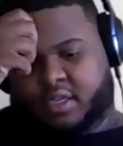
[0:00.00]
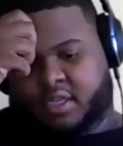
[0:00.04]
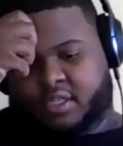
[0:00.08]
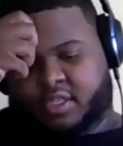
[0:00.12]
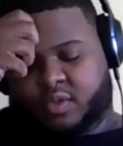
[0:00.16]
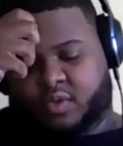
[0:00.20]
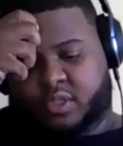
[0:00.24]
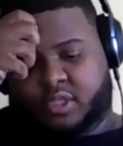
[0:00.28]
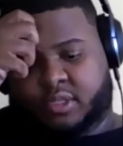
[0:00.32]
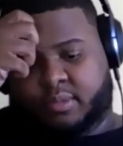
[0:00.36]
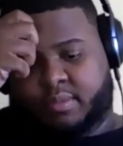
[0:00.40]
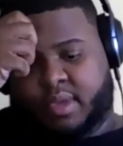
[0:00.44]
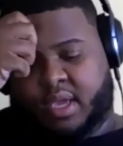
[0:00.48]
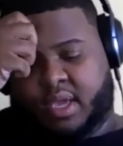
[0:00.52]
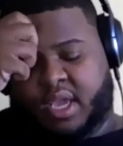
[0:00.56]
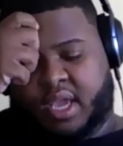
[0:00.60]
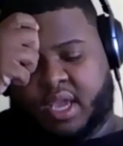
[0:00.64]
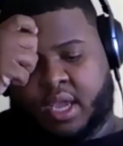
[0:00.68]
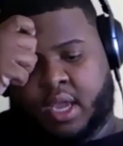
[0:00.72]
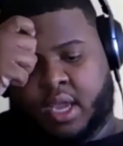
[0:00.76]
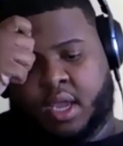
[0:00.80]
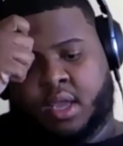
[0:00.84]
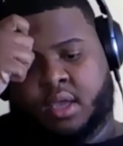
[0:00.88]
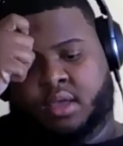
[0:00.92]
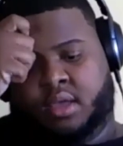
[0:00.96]
It was
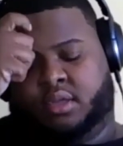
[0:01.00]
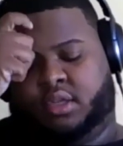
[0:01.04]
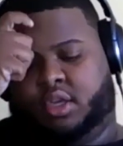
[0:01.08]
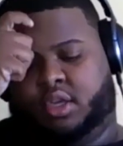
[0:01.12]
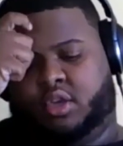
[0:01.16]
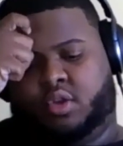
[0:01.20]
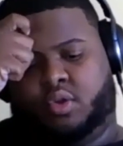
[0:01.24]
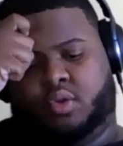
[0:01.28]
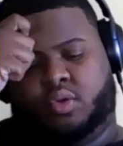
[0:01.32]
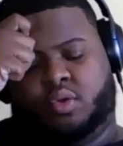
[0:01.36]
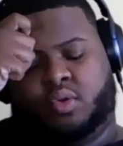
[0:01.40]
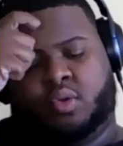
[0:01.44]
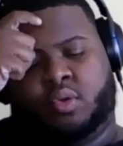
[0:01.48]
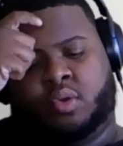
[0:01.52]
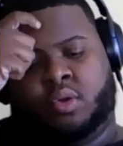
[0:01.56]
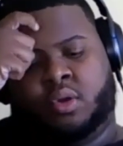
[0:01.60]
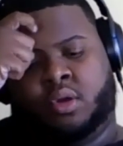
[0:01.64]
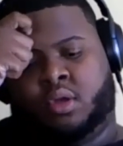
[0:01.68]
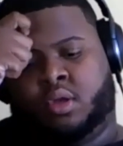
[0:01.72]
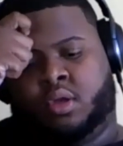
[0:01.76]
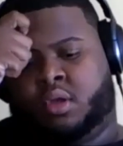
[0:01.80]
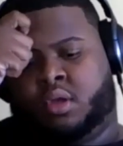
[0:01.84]
me, you.